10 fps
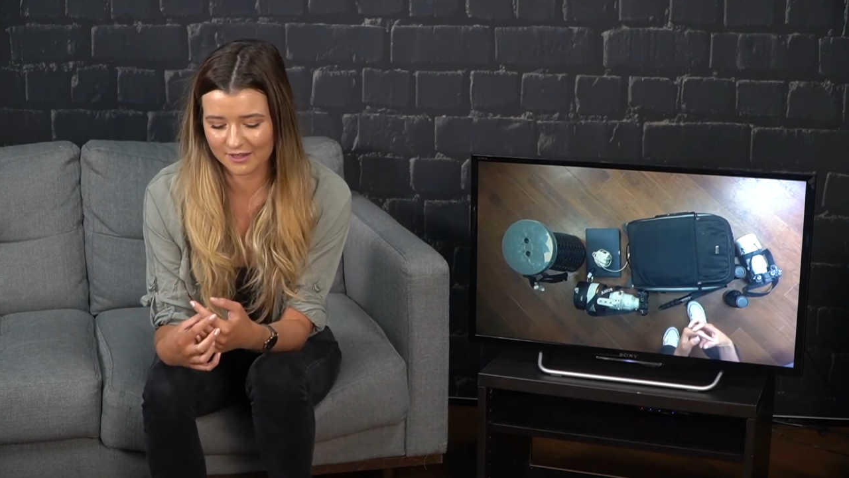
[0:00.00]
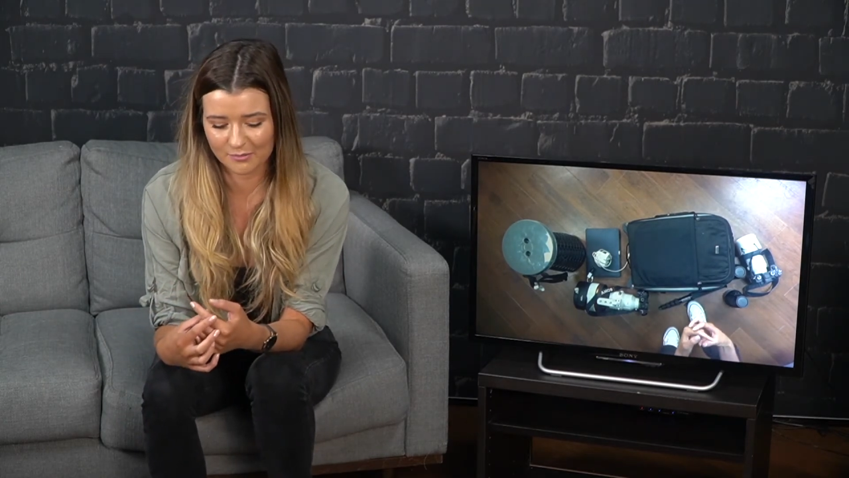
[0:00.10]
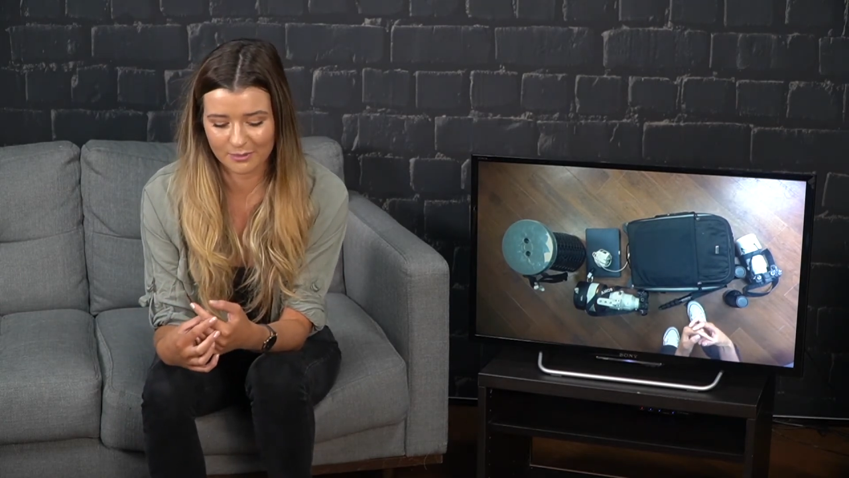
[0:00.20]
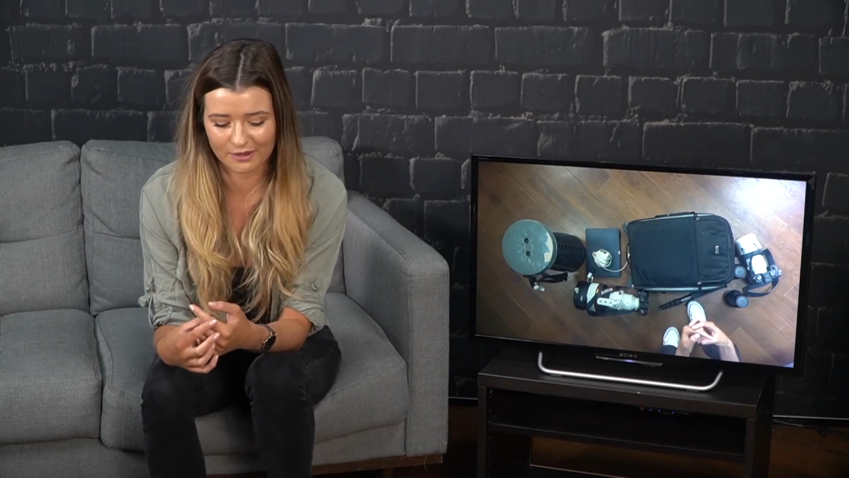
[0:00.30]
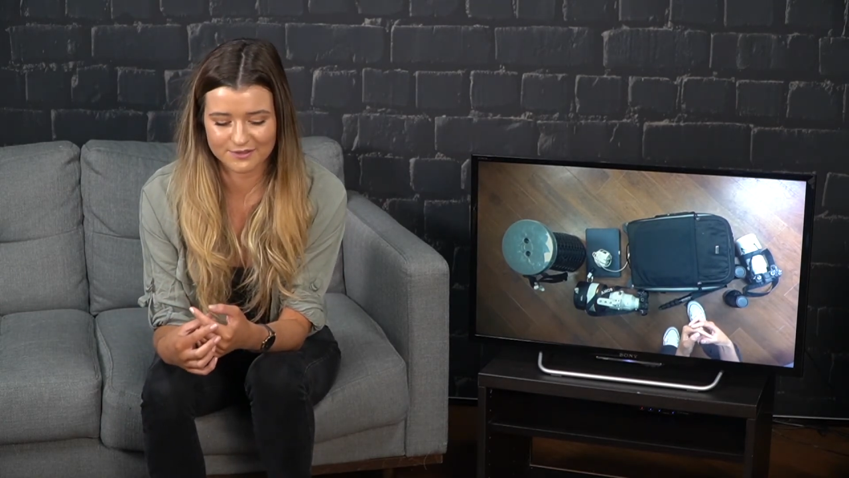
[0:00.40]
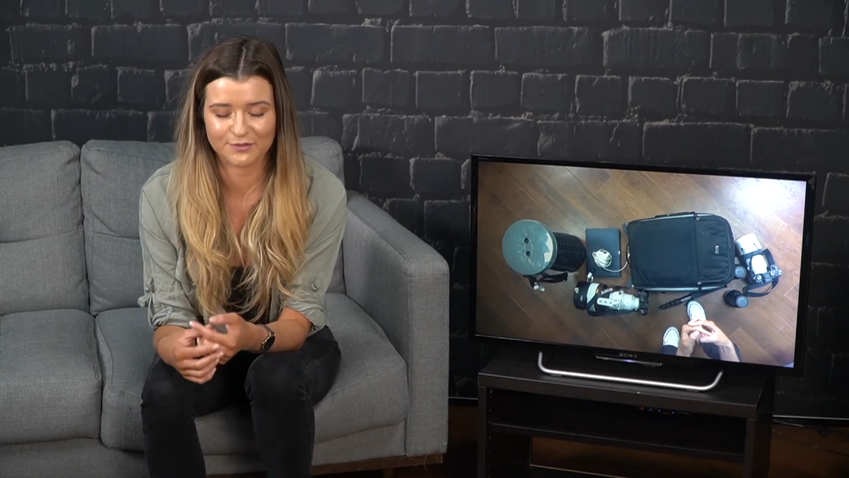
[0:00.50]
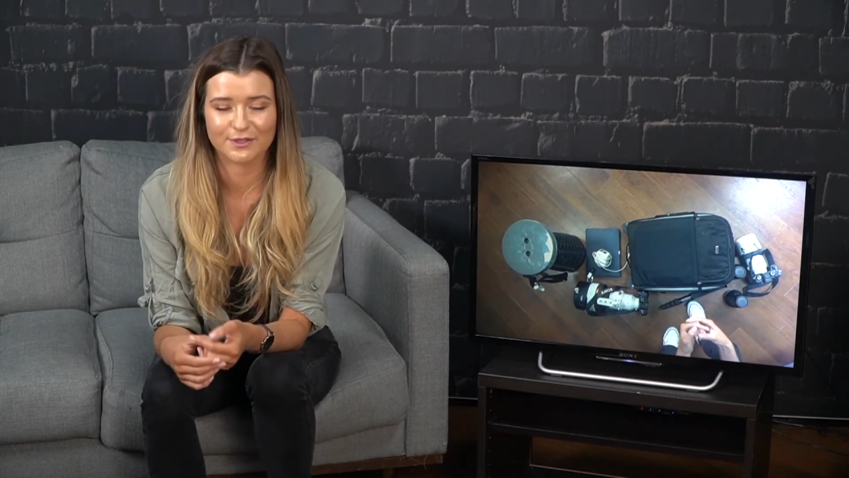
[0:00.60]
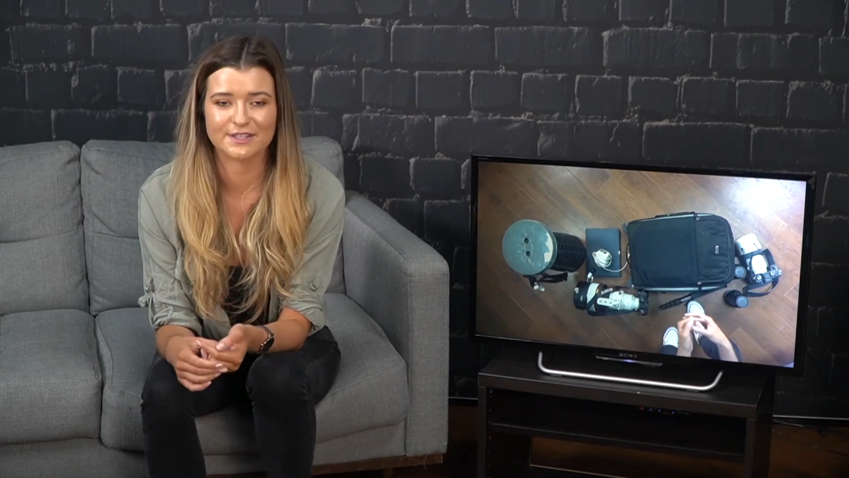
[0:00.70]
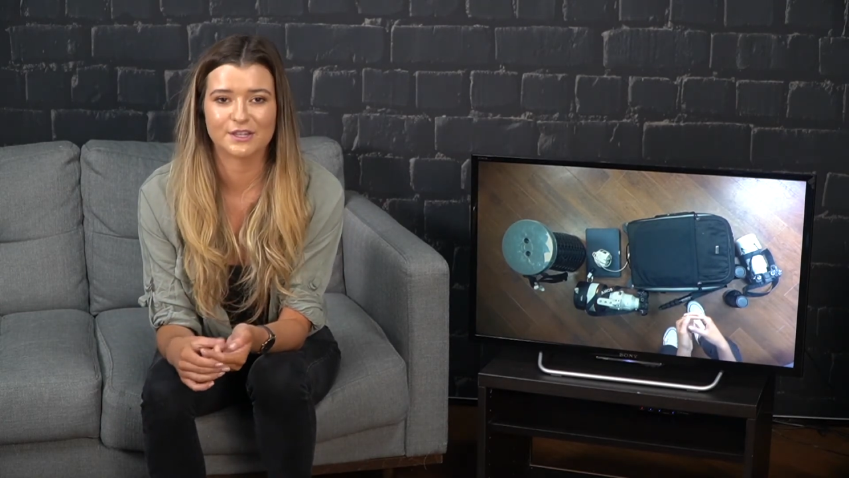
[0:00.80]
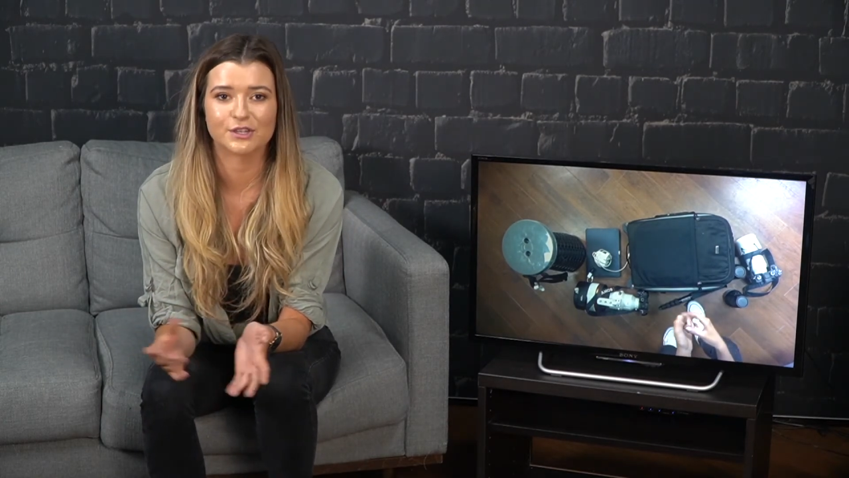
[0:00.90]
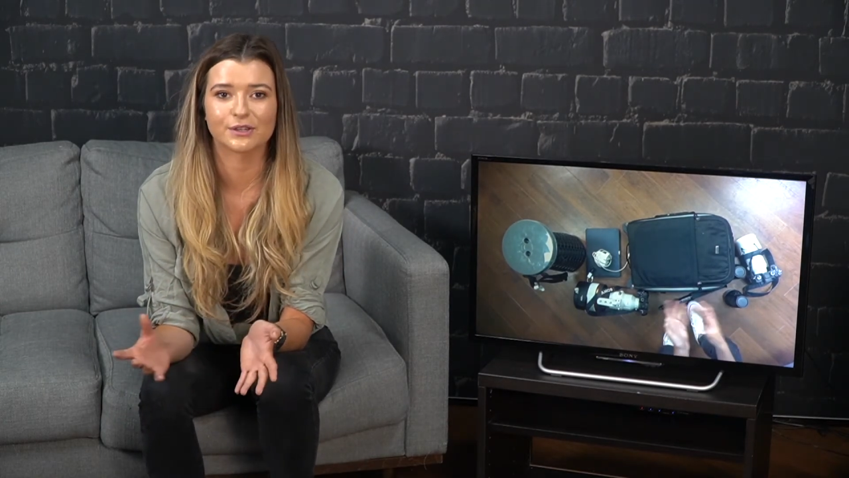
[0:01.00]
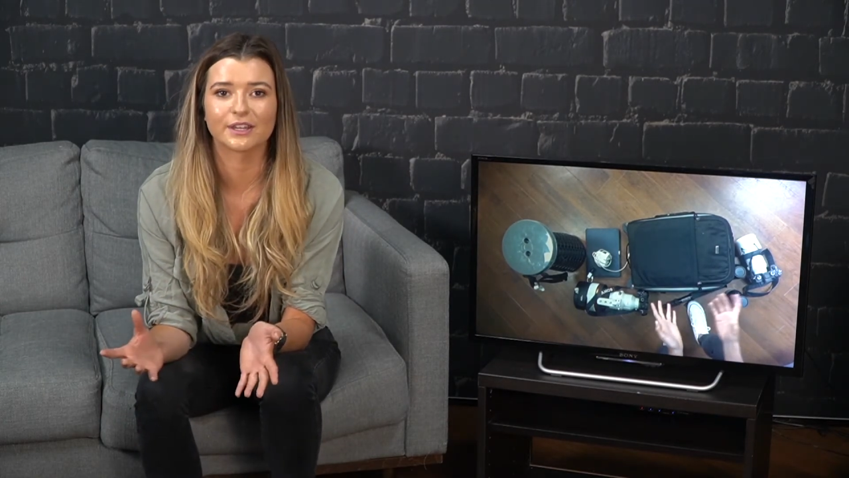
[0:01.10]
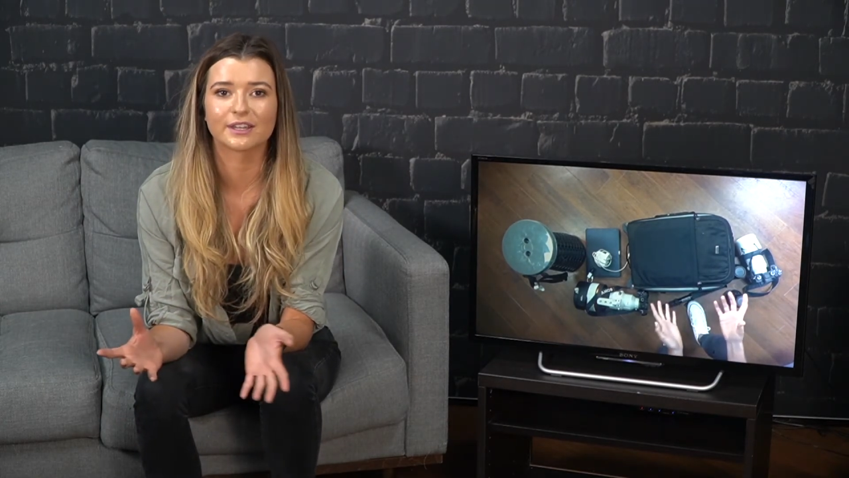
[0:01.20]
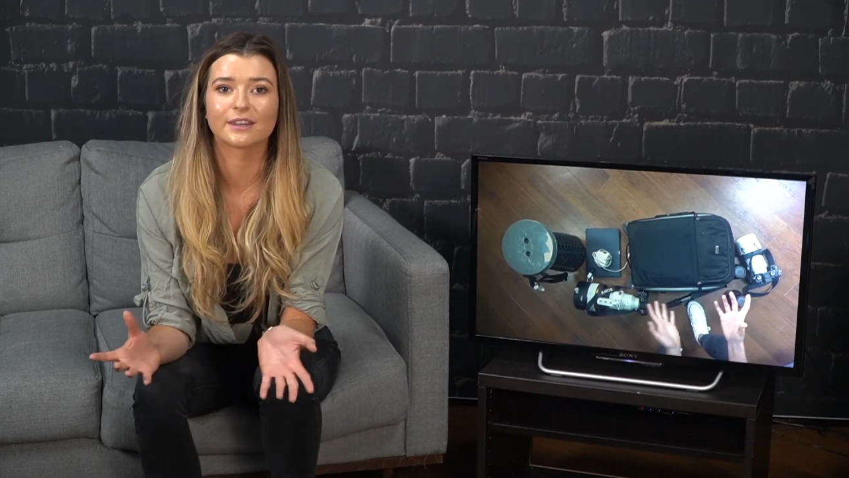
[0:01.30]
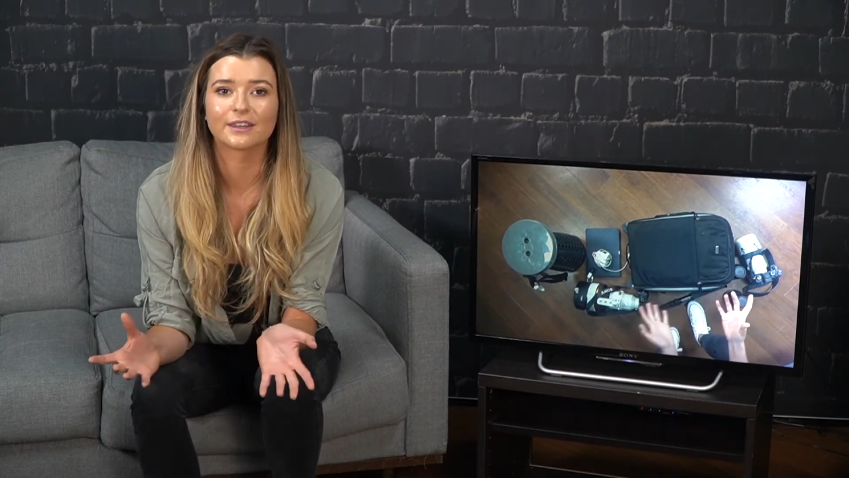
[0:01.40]
because obviously
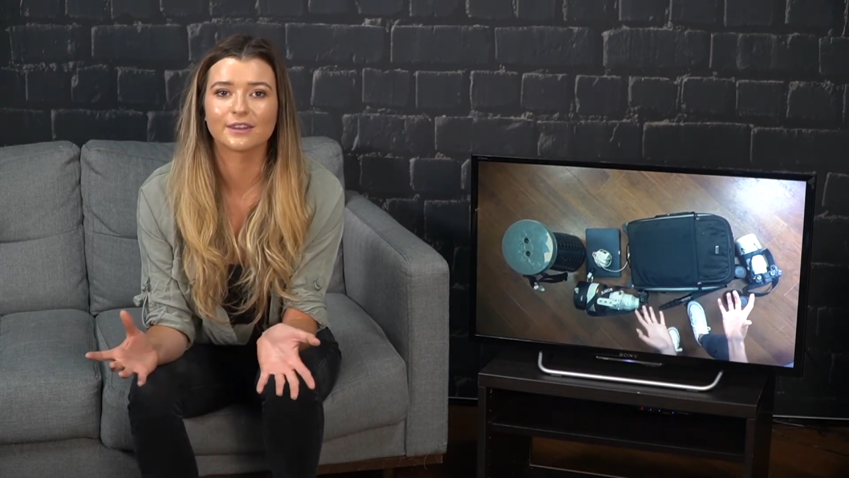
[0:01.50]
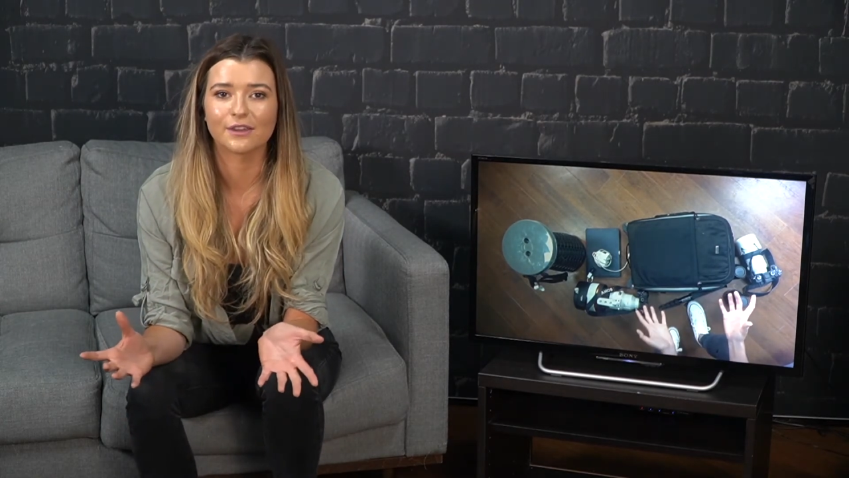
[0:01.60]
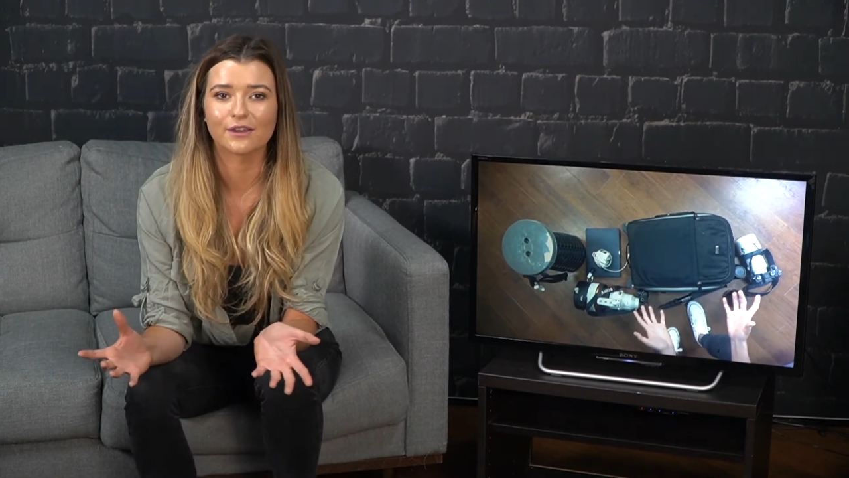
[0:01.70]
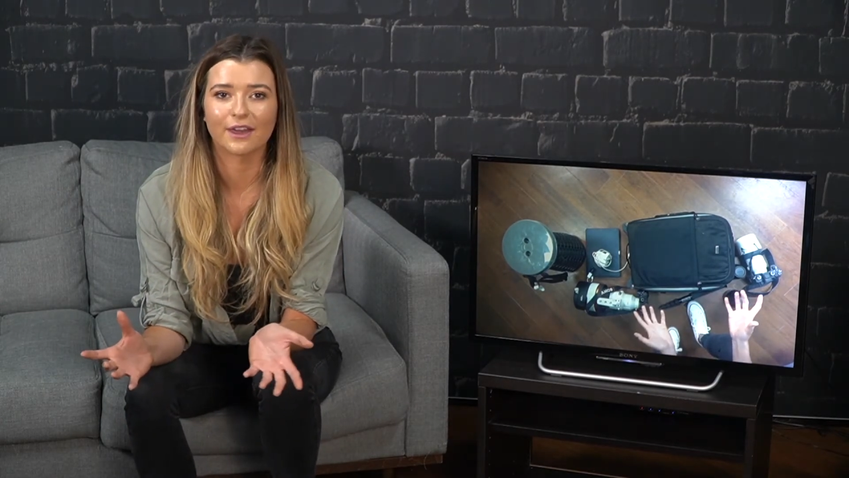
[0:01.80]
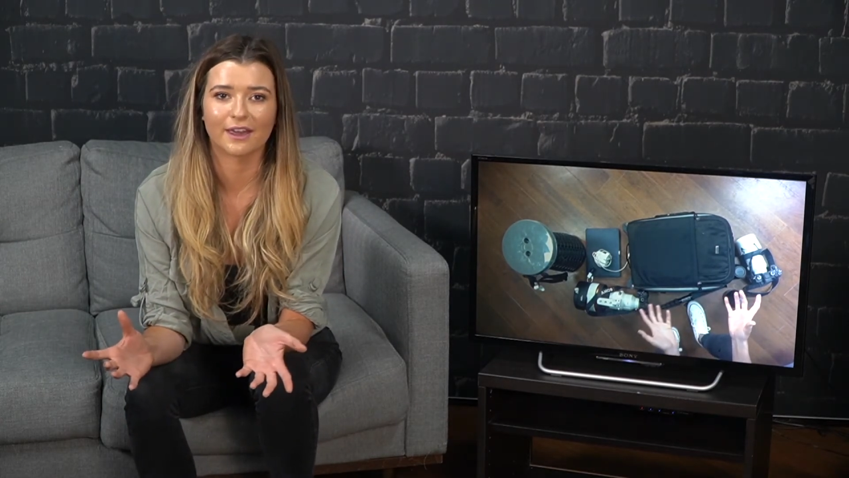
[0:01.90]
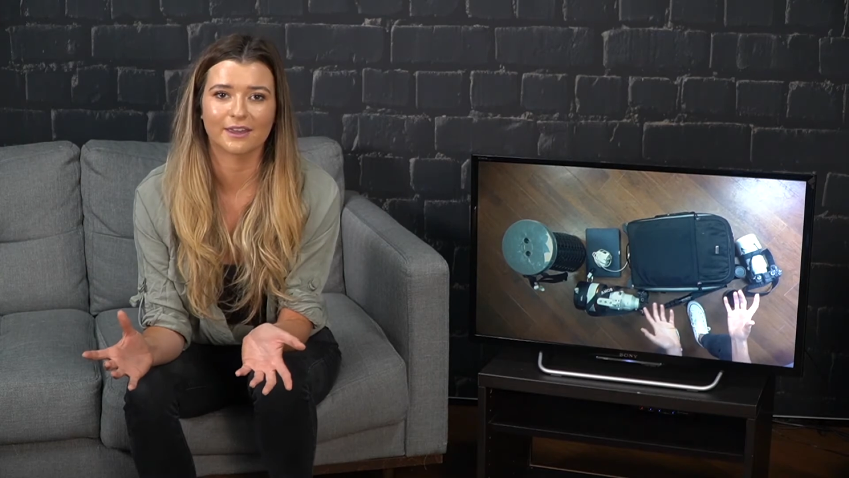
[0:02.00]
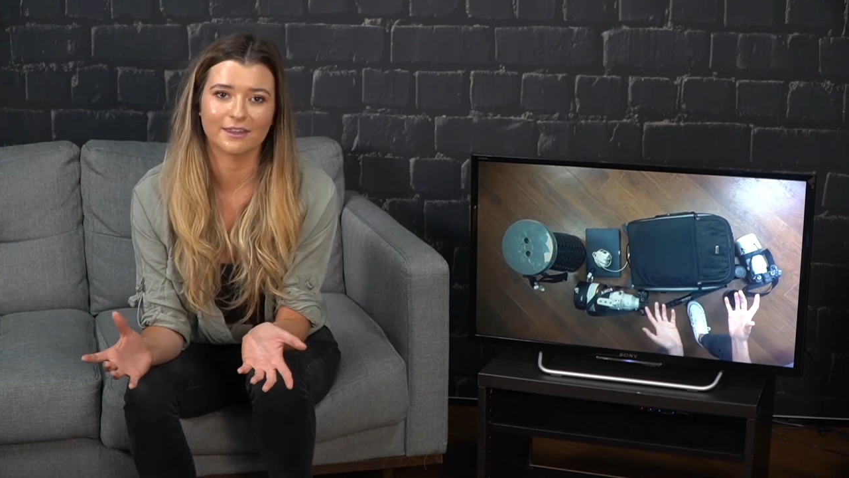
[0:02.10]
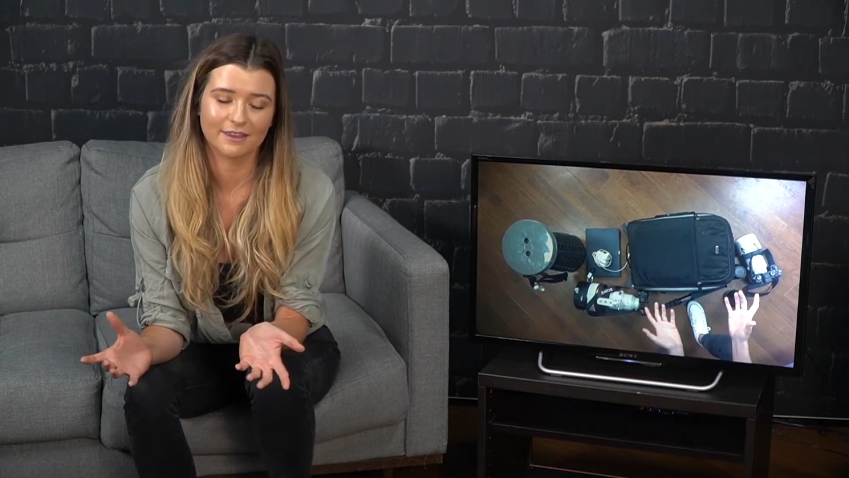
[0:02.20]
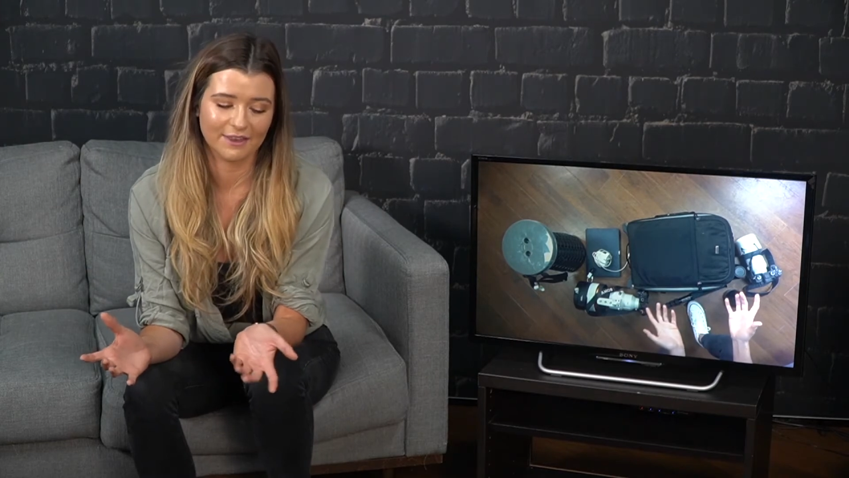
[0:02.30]
shooting in the UK,